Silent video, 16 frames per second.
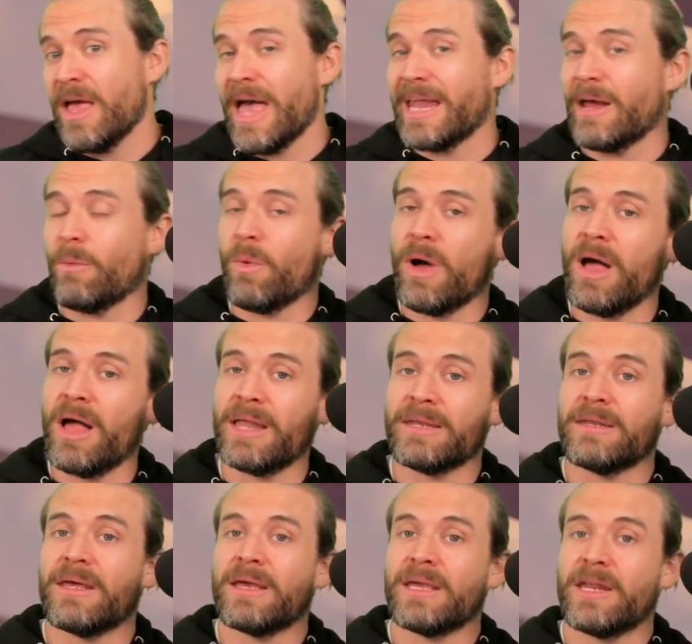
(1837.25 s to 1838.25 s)
And at
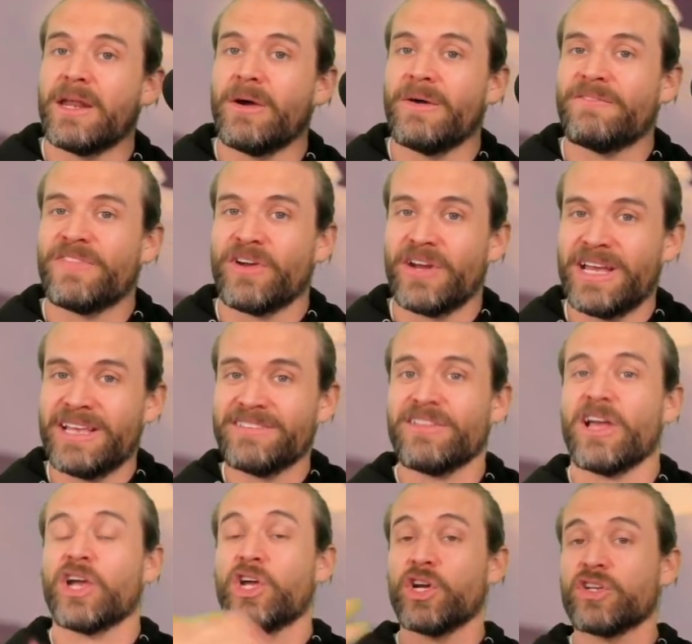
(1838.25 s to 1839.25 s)
1, if there is
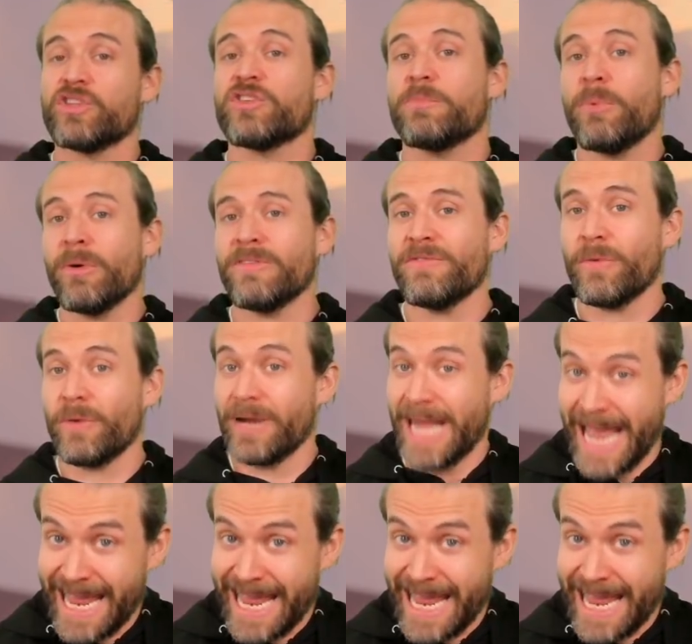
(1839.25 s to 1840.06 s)
good support for it,